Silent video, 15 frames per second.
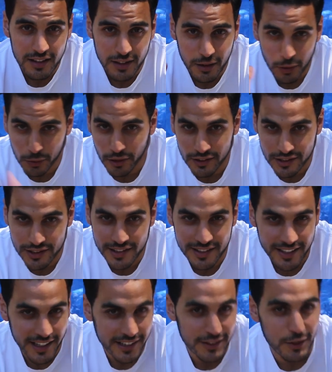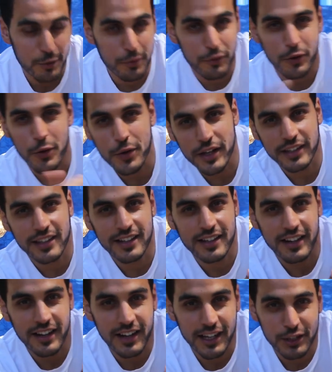Hold on just a sec. So before we get to the
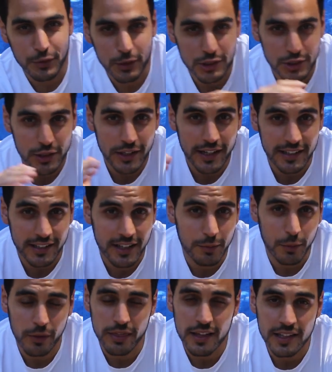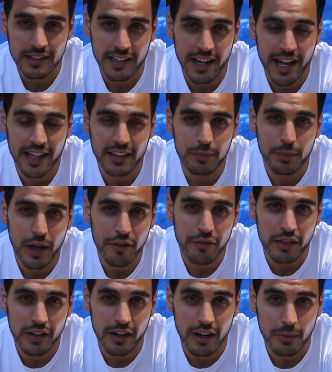cart, I just wanna show you guys a couple of things that I had to buy for
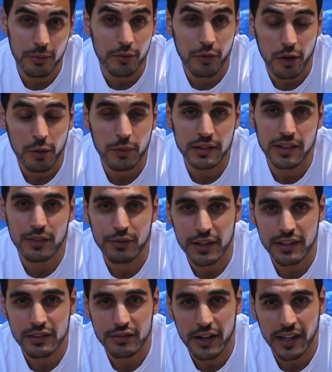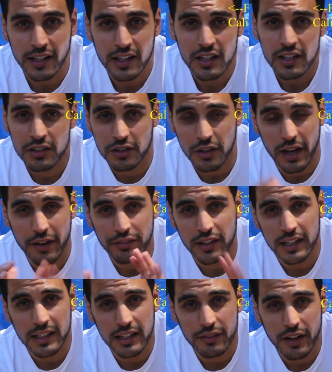the cart before I went to the racetrack so you have an
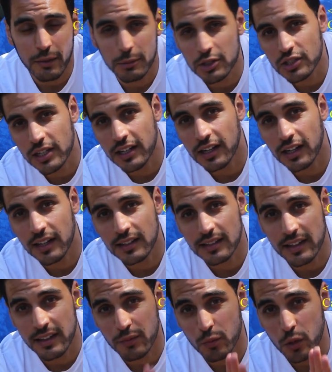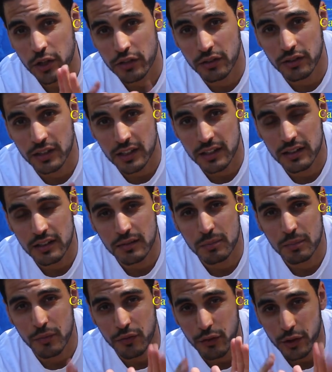idea of how much they cost and what you'll need
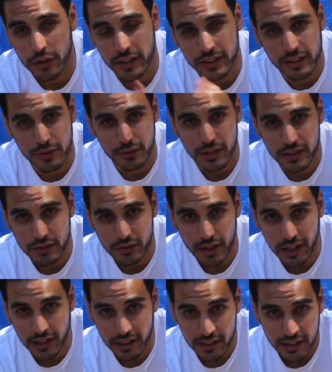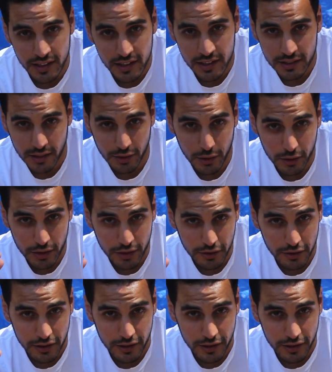before you get to the racetrack. So here it